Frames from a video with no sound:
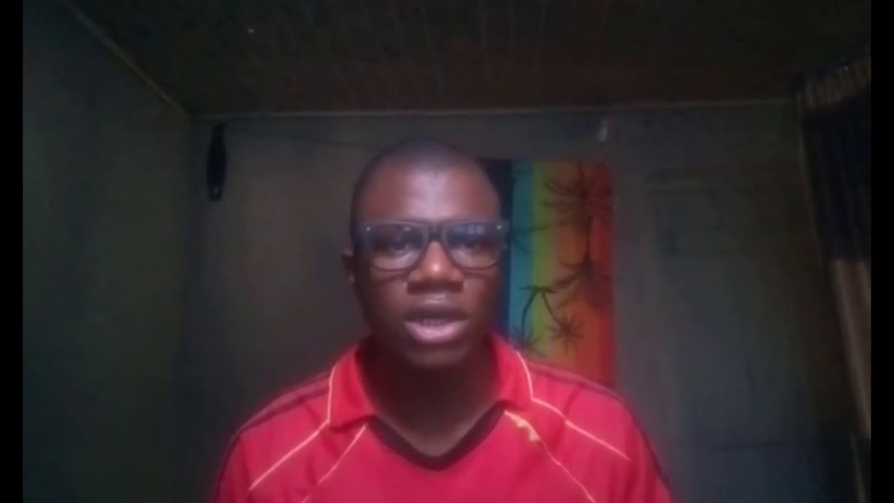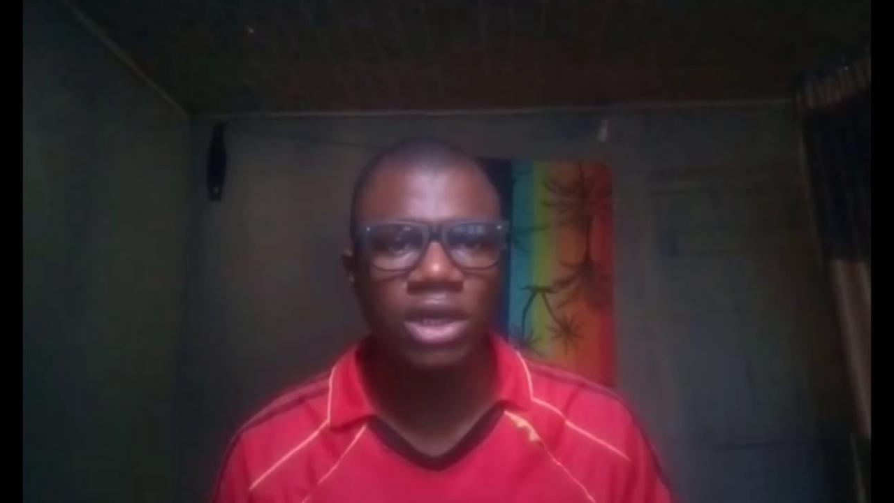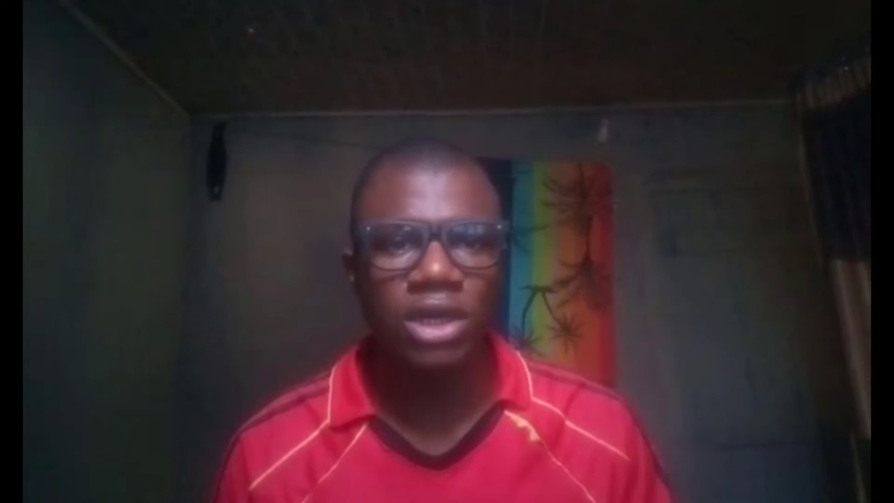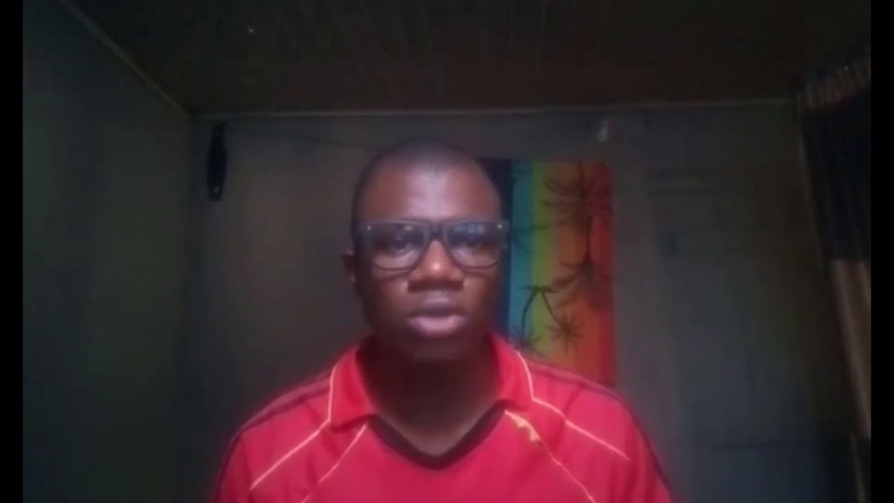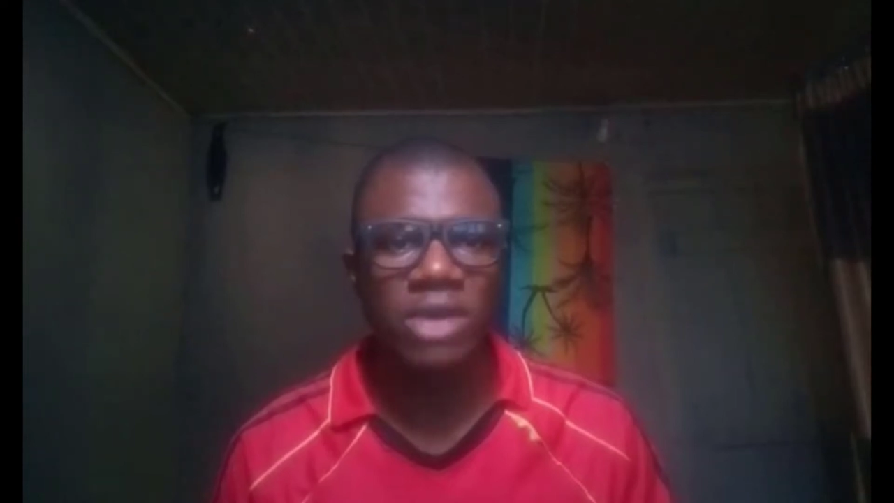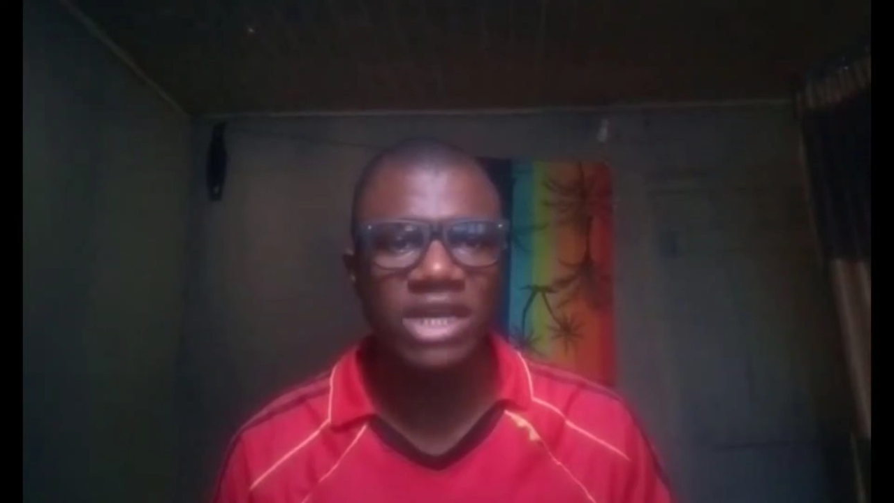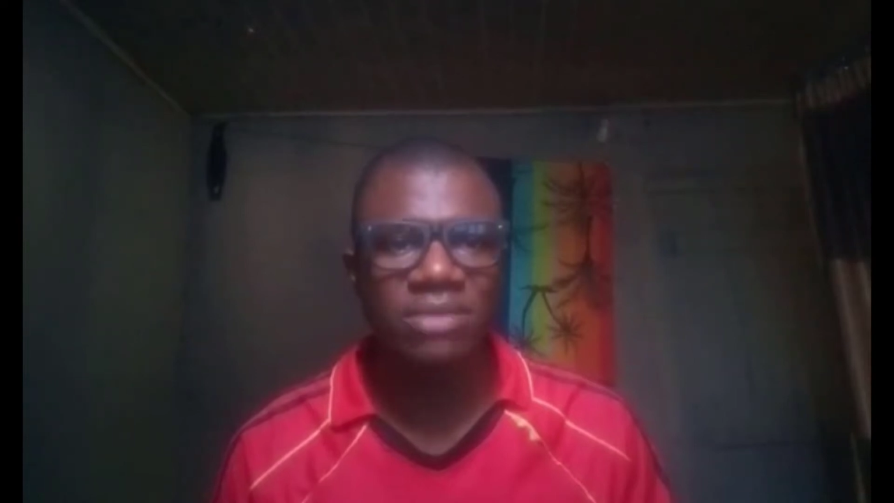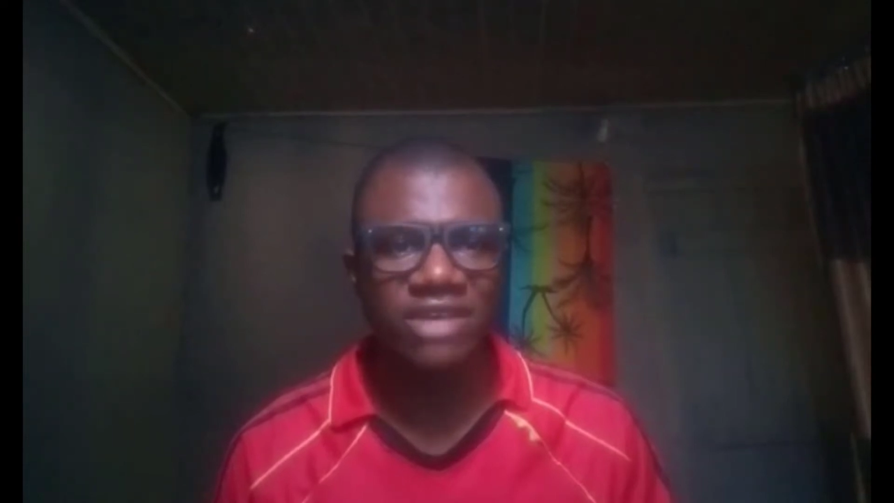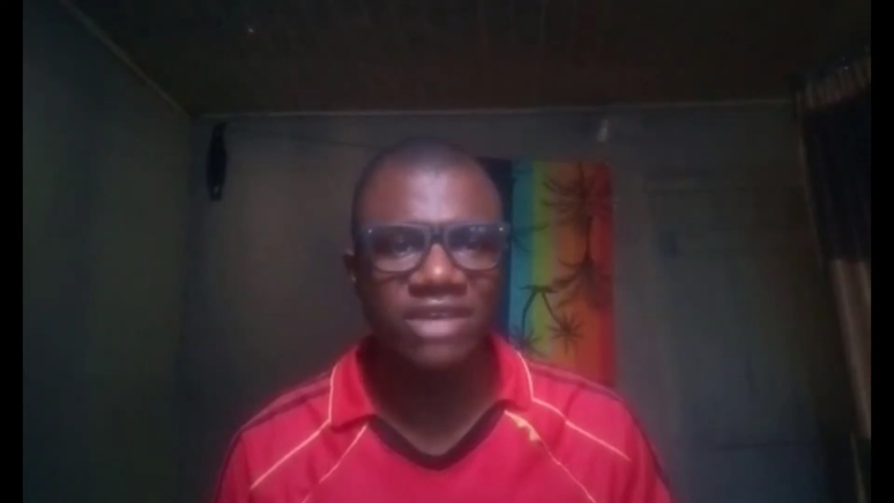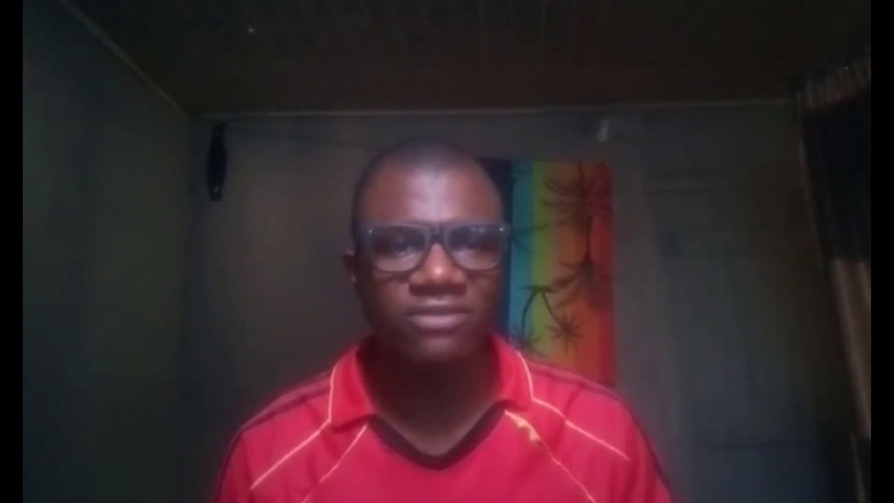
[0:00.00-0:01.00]
Hello, my
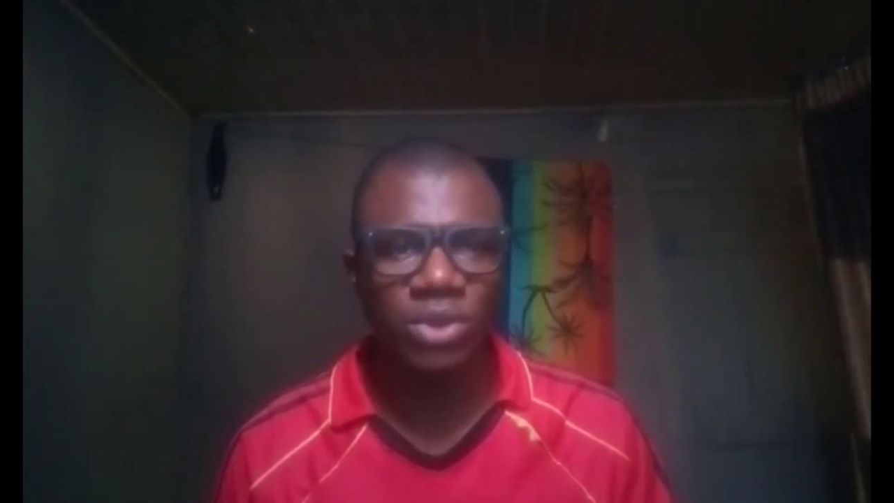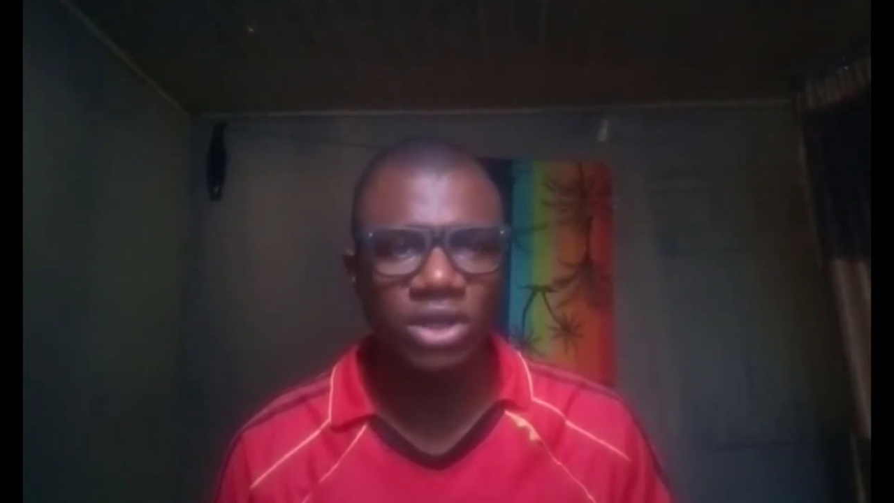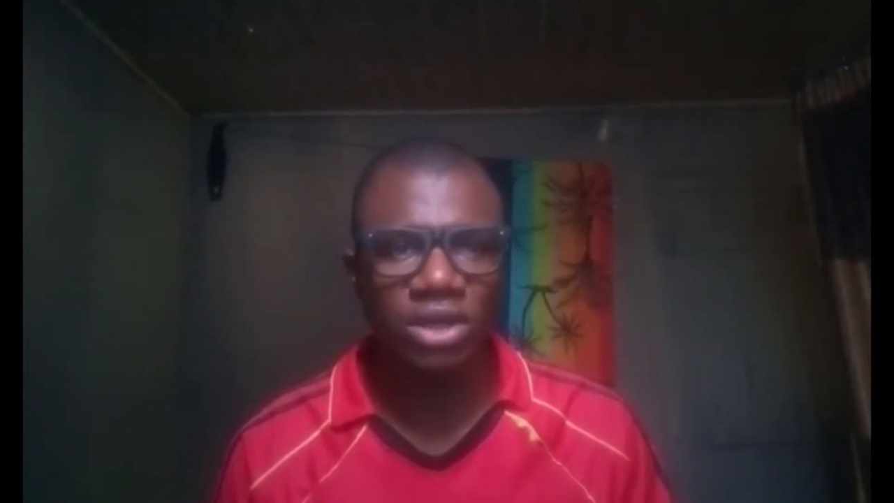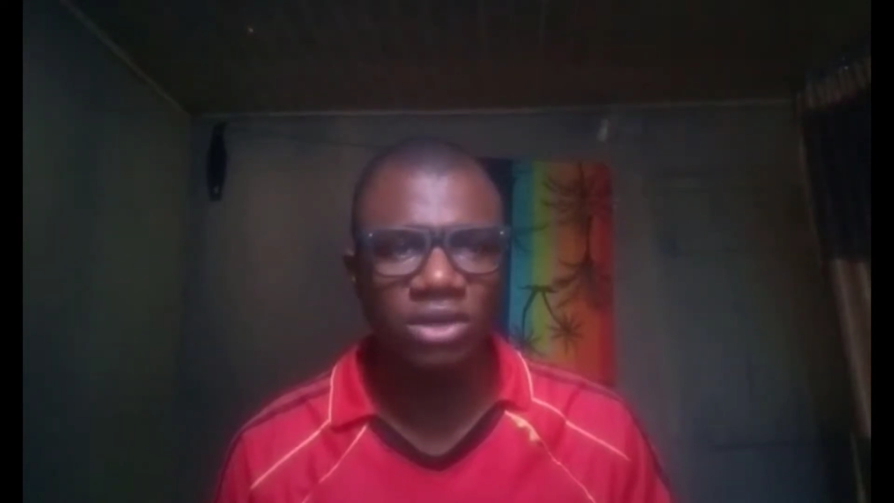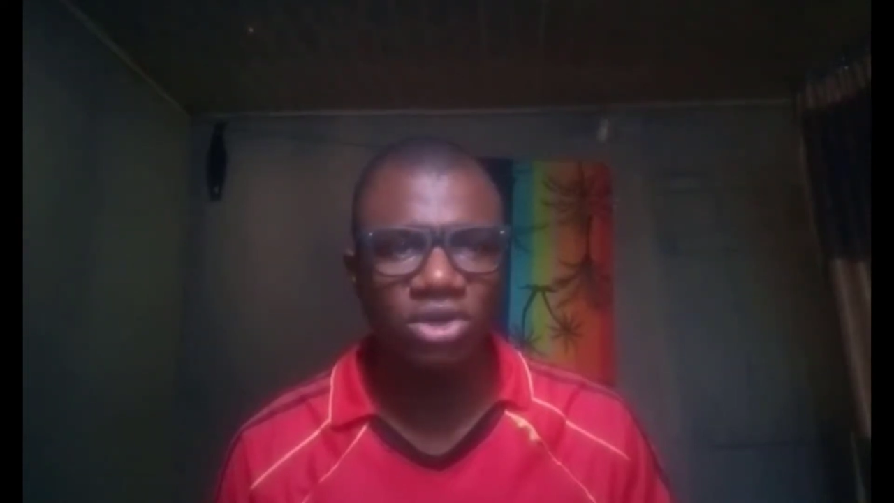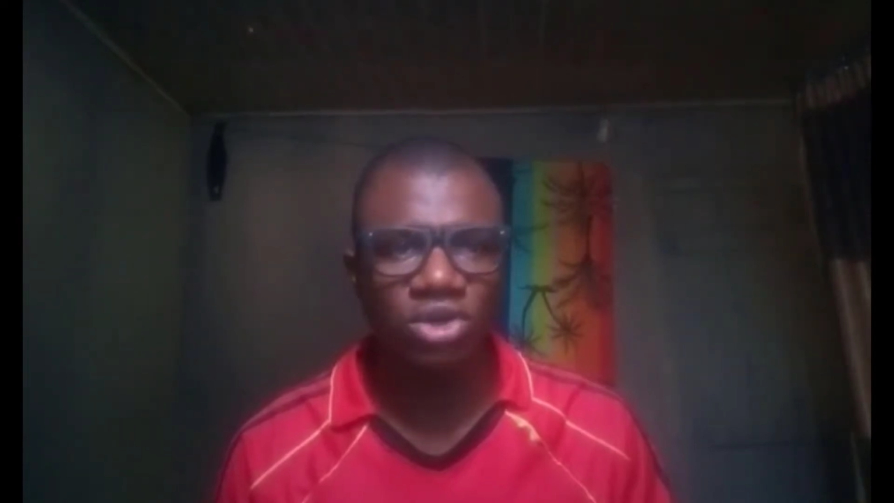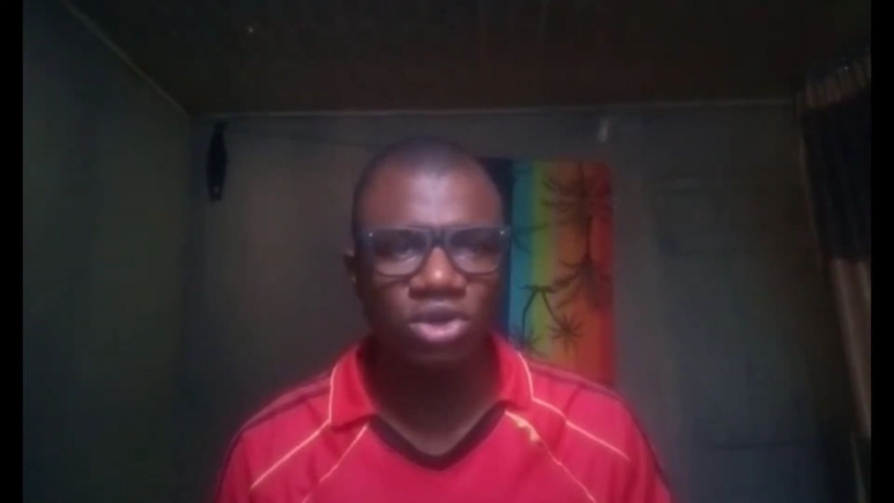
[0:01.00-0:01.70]
name is Kevin Obina.